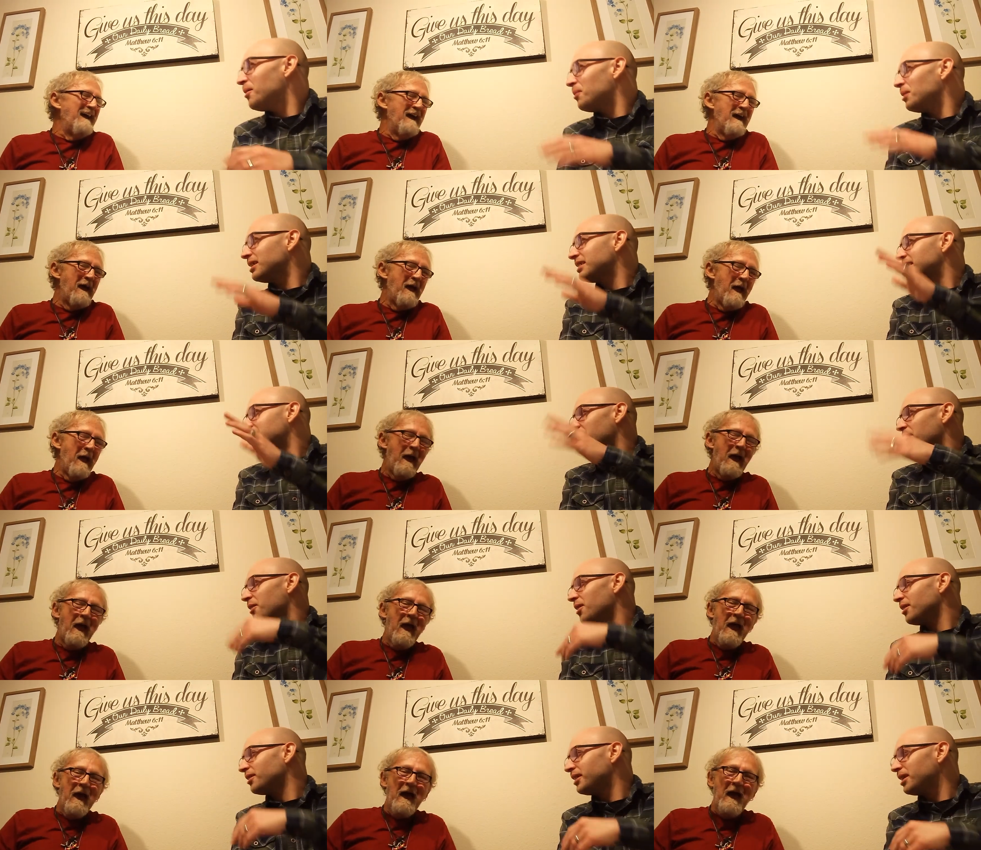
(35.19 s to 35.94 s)
Speaker 1: don't want to see
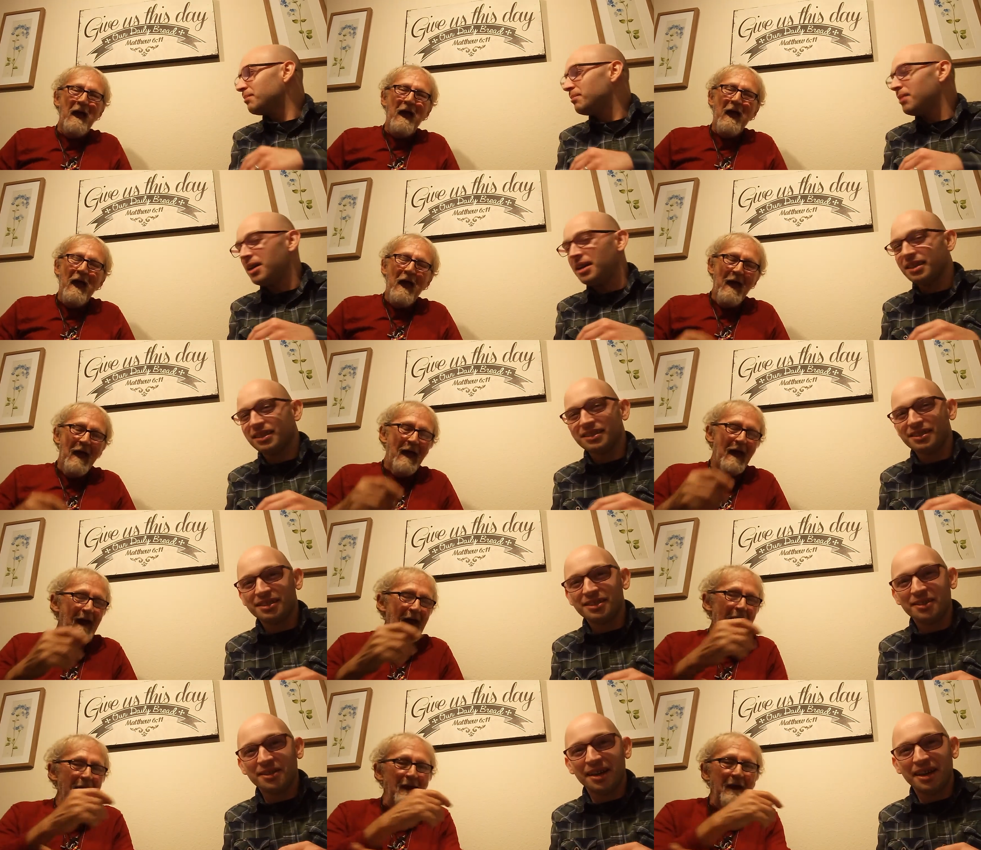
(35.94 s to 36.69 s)
our ugly mugs.
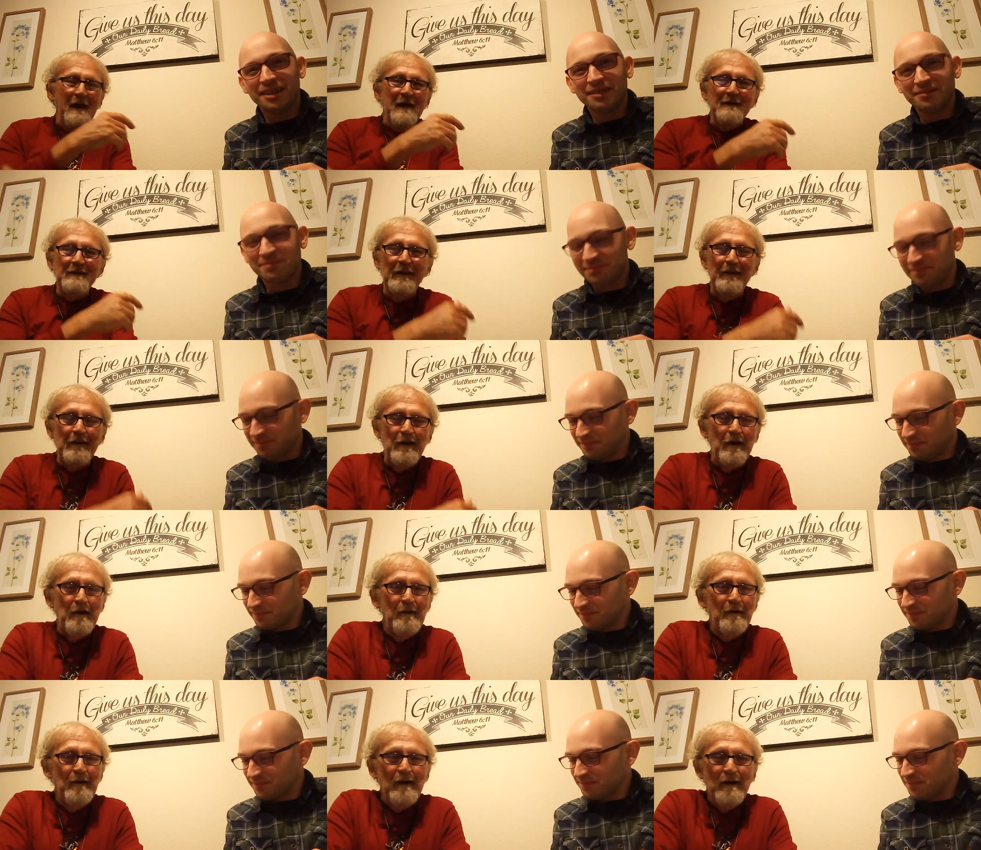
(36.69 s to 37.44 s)
Hey,
Speaker 2: you
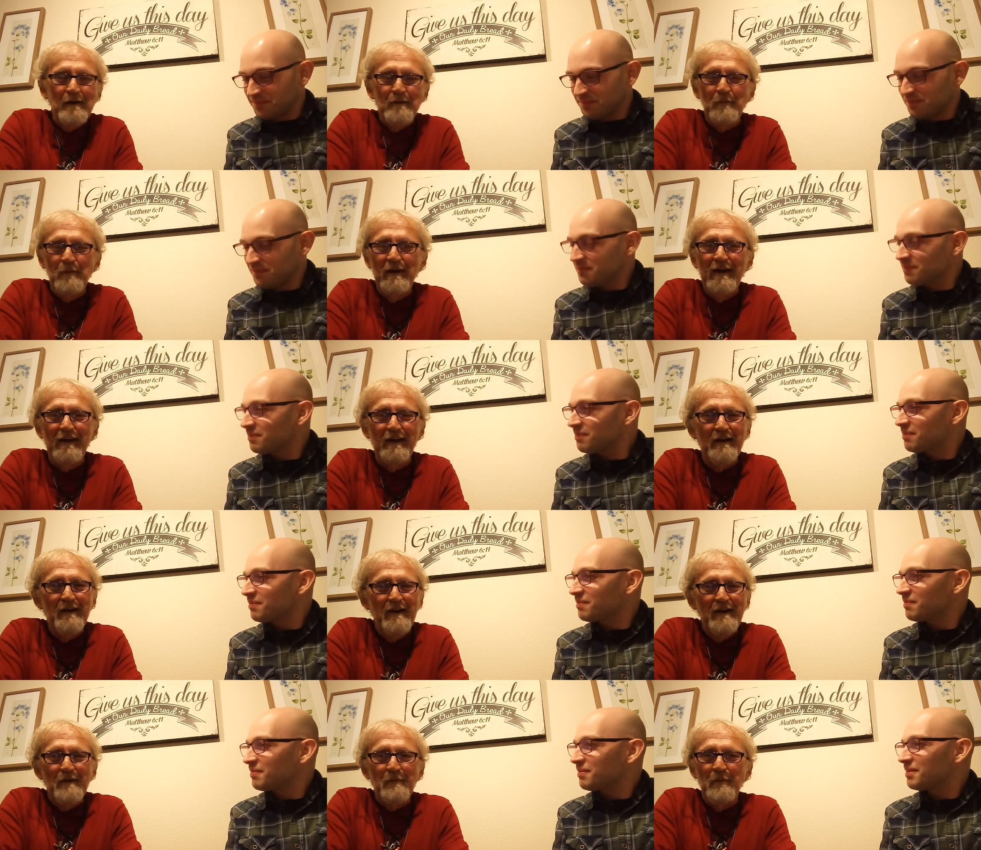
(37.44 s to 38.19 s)
know, we
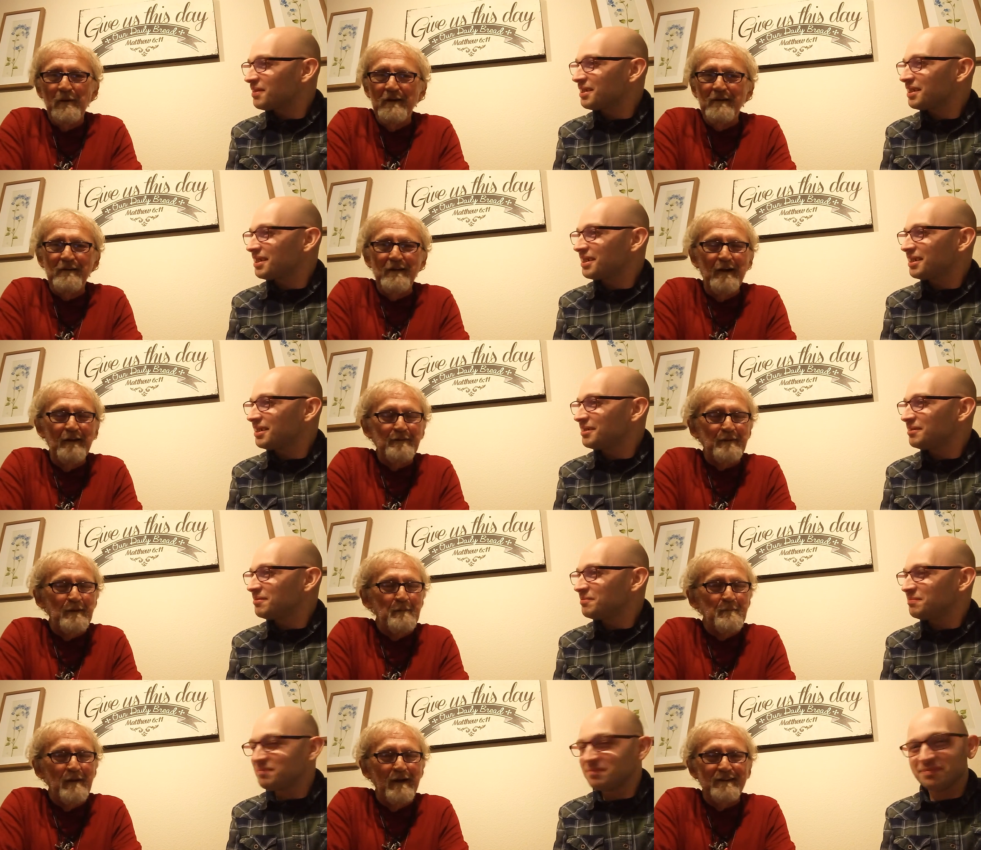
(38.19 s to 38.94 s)
we're
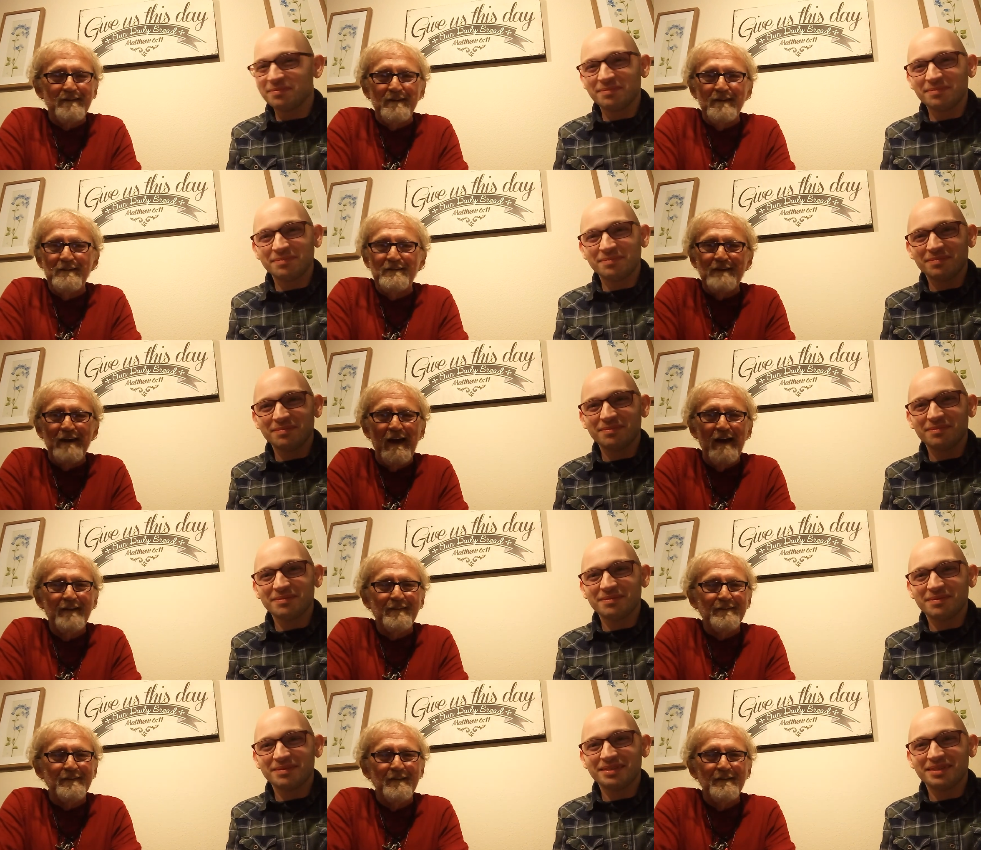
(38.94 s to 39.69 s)
nothing but the
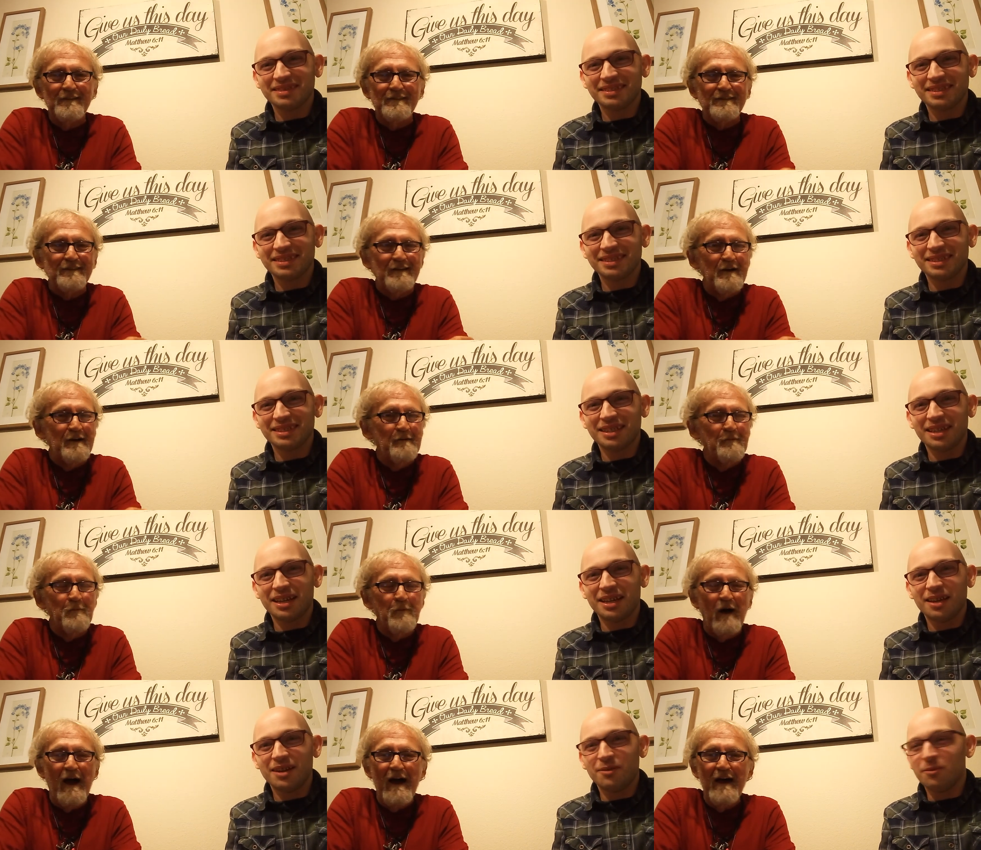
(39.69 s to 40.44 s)
Texas uh,
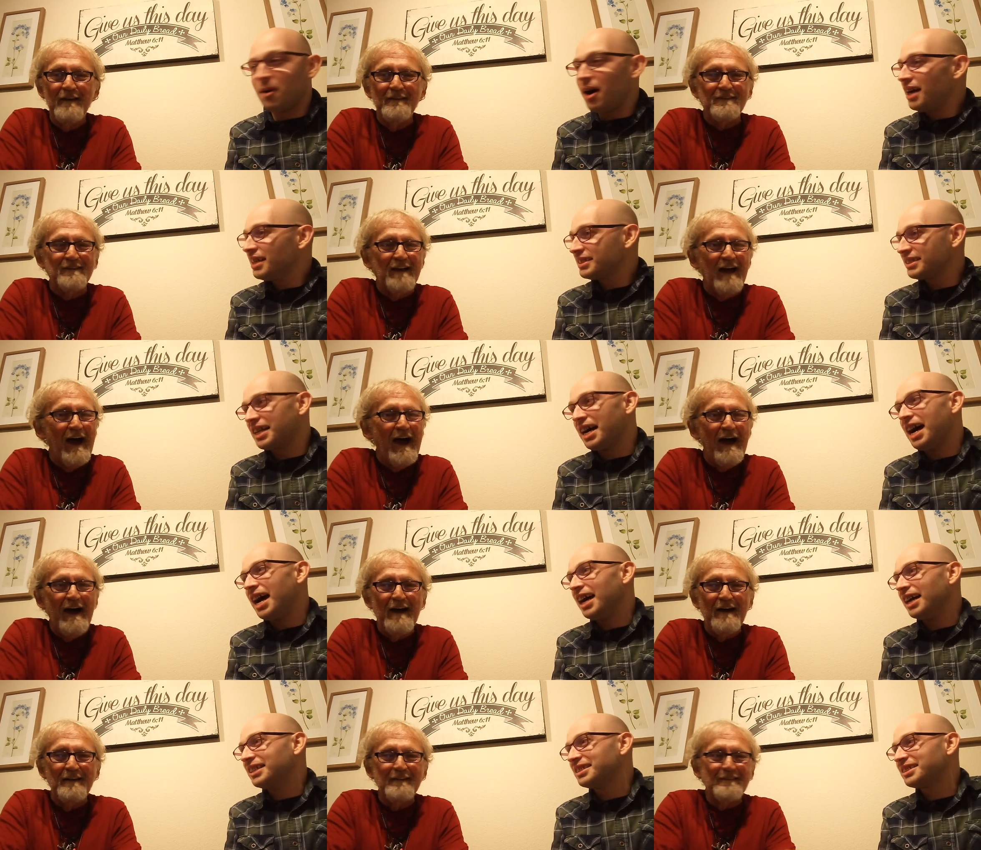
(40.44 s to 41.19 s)
wise, wise
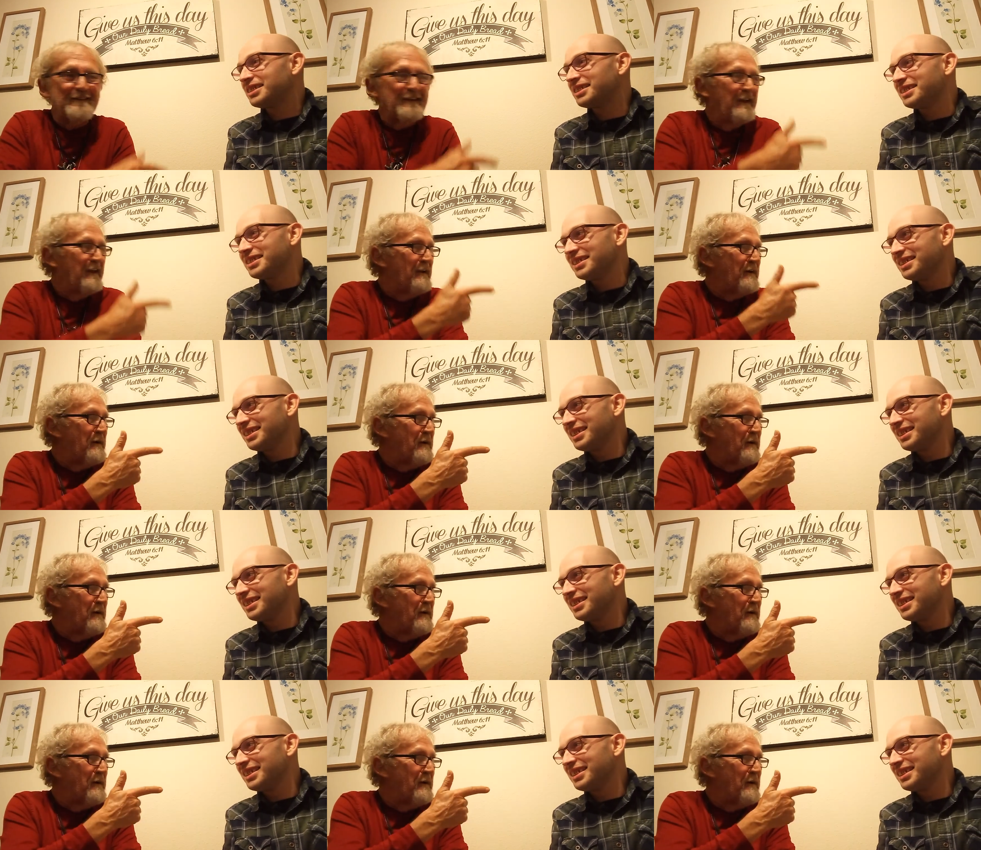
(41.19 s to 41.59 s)
guys, guys, you